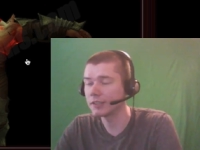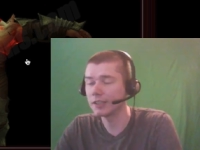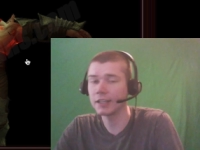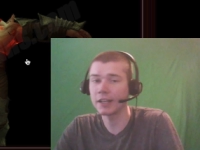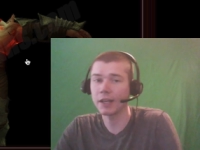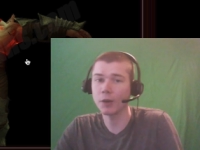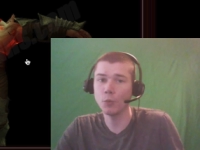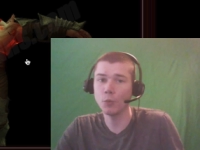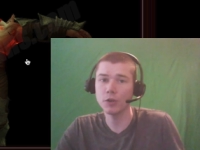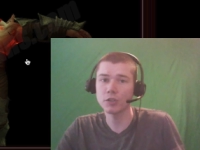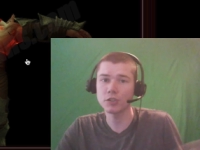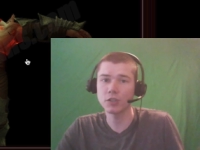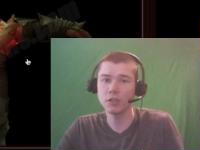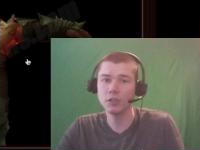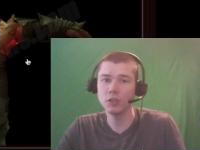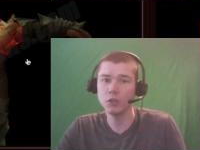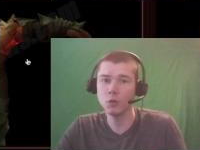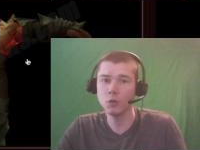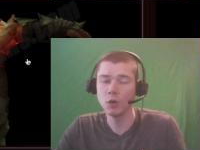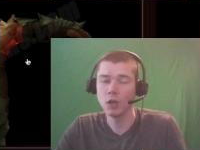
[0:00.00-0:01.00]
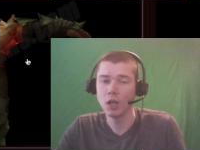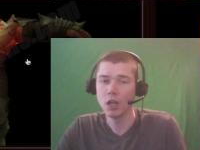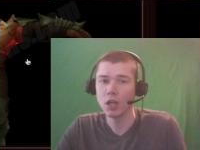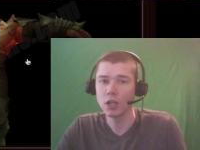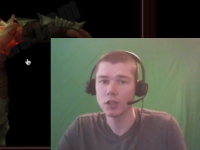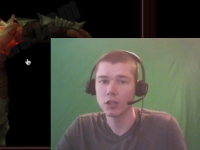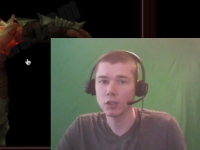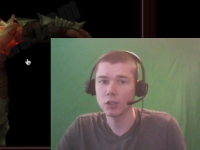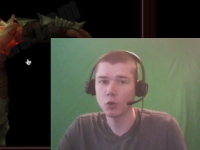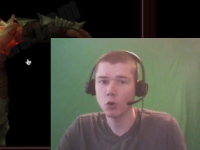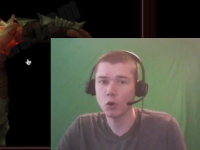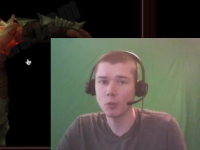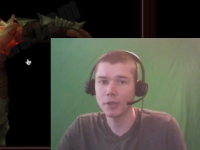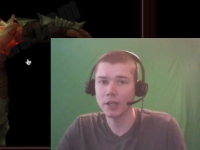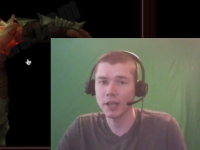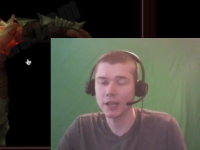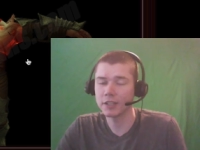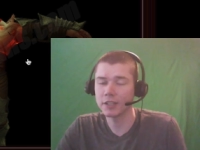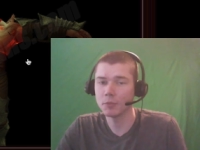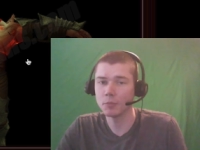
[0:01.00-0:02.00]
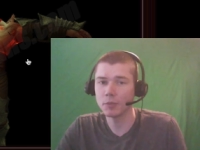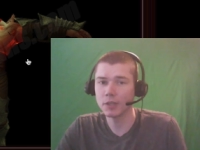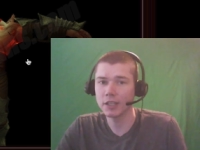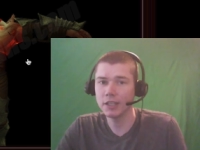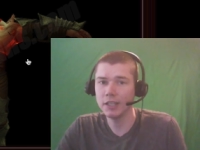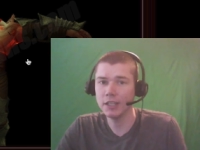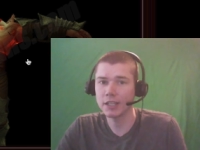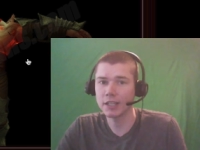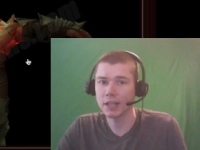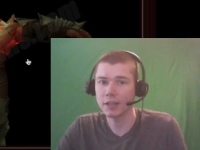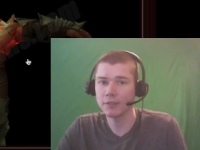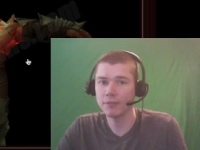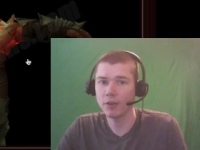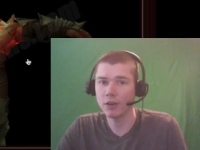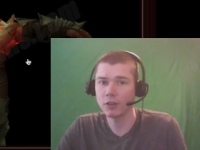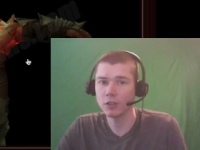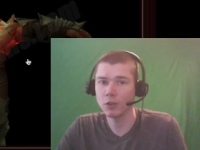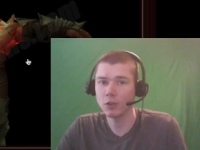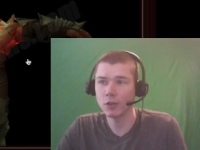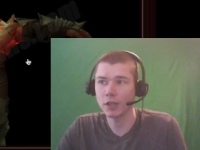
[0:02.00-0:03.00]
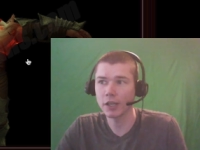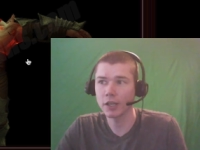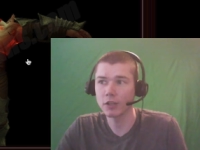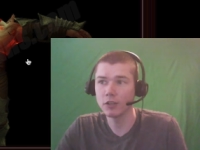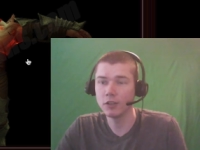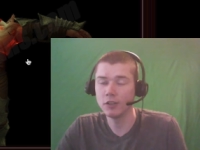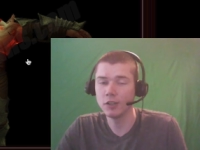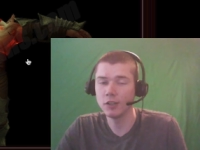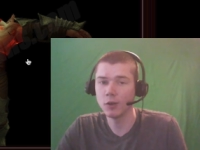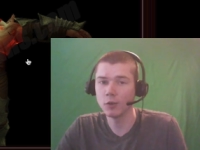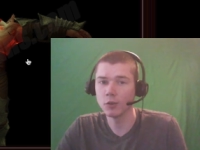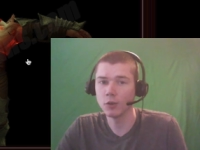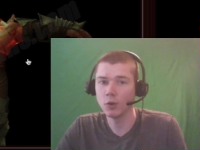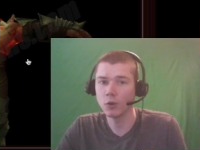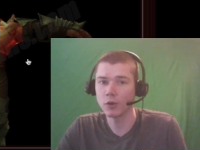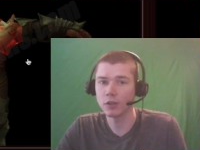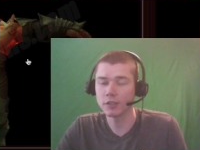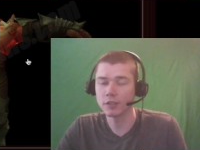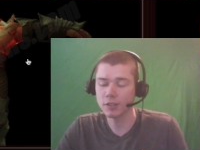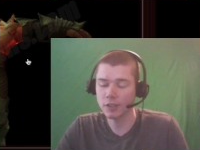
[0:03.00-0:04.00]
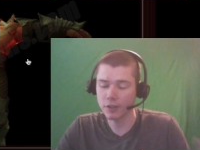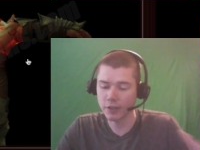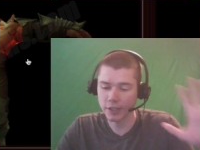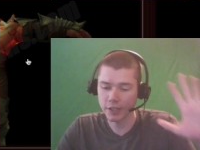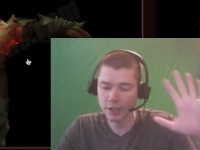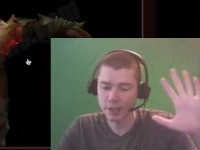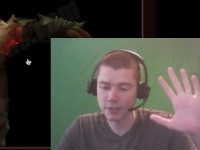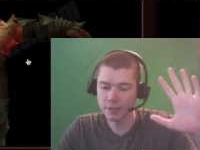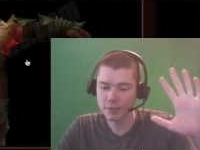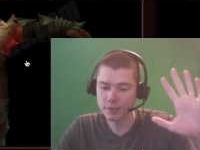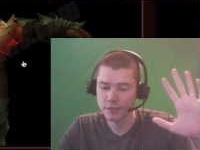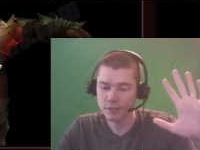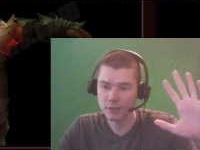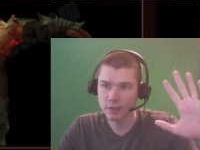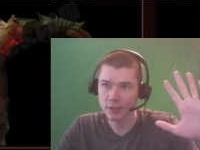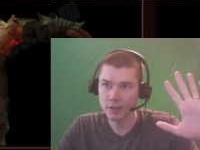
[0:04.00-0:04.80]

And I wish I knew the lore behind them, but again, I follow like no lore. Sorry guys.